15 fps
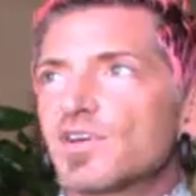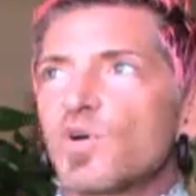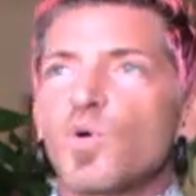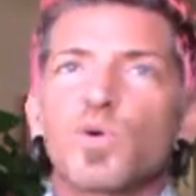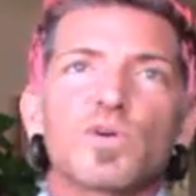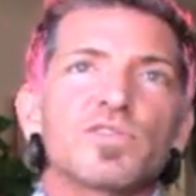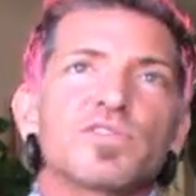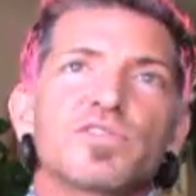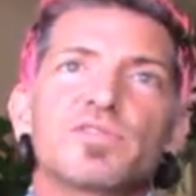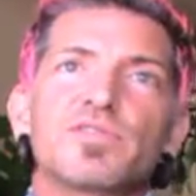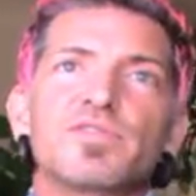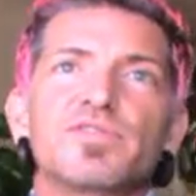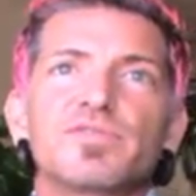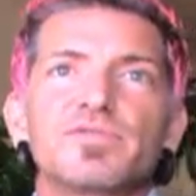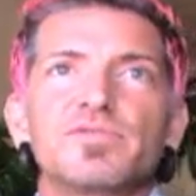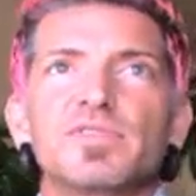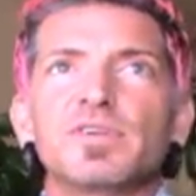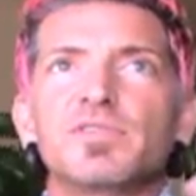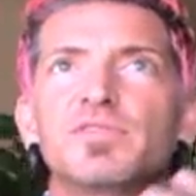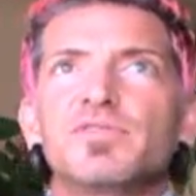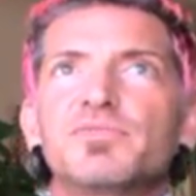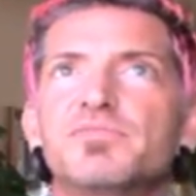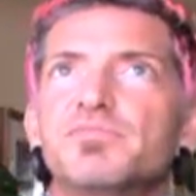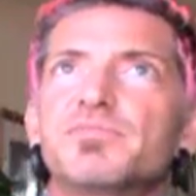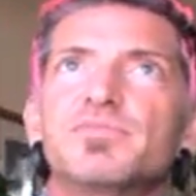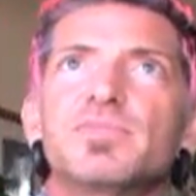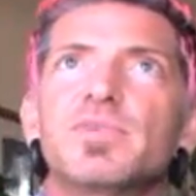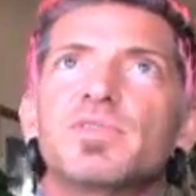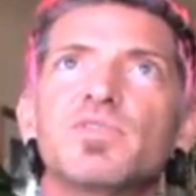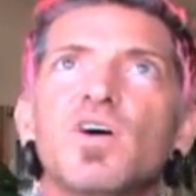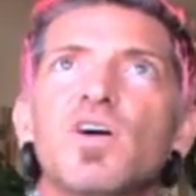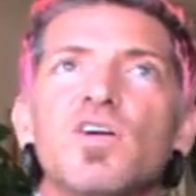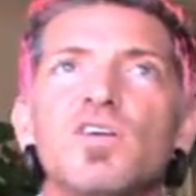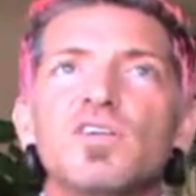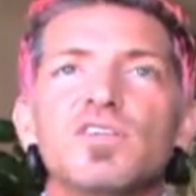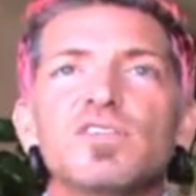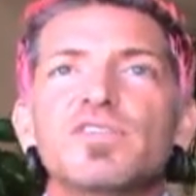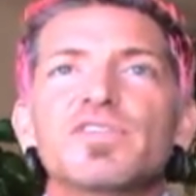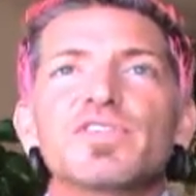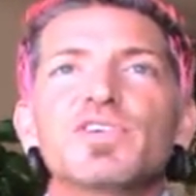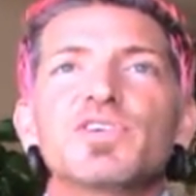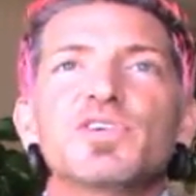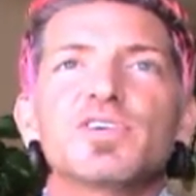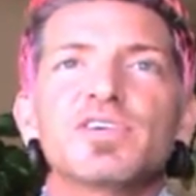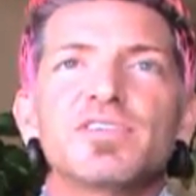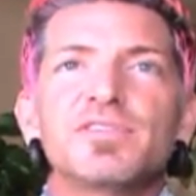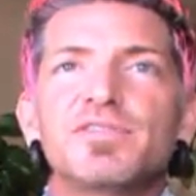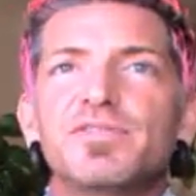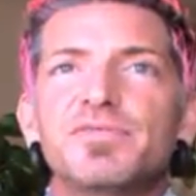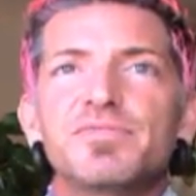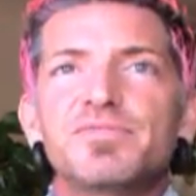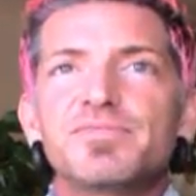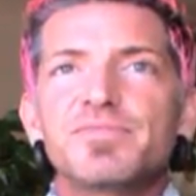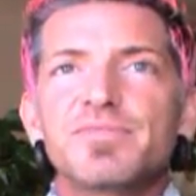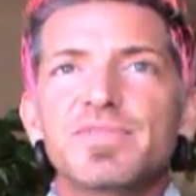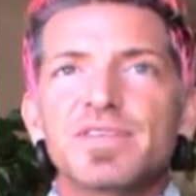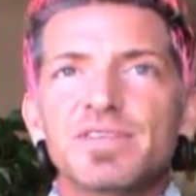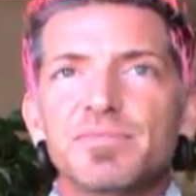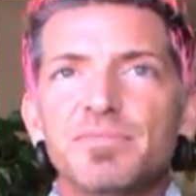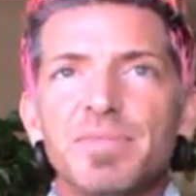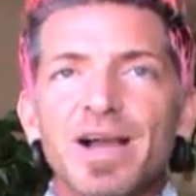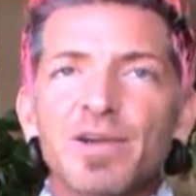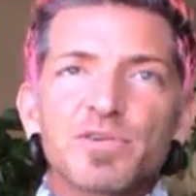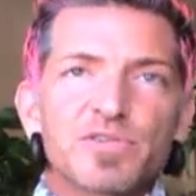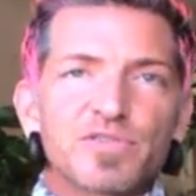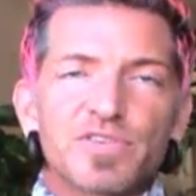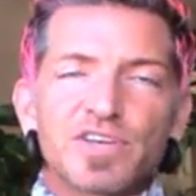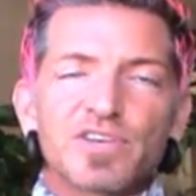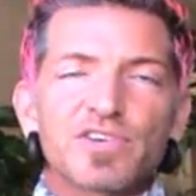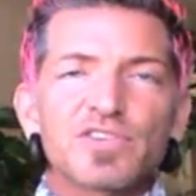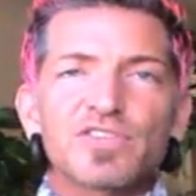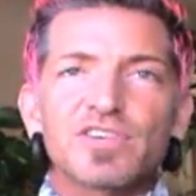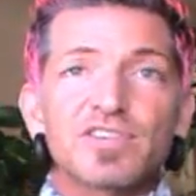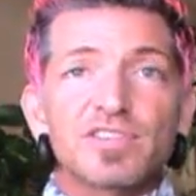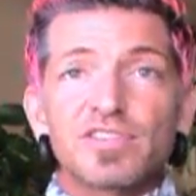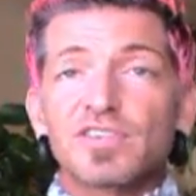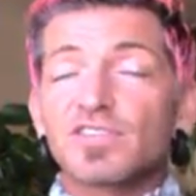course of all of the biospheres. It's